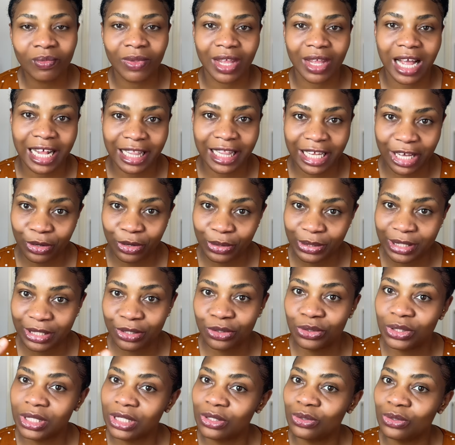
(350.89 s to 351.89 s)
and then you're still
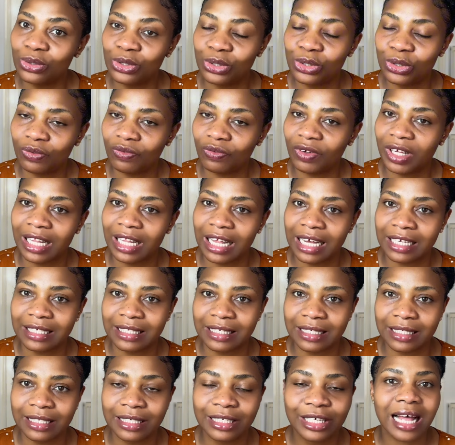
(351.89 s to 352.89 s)
using those UV glasses.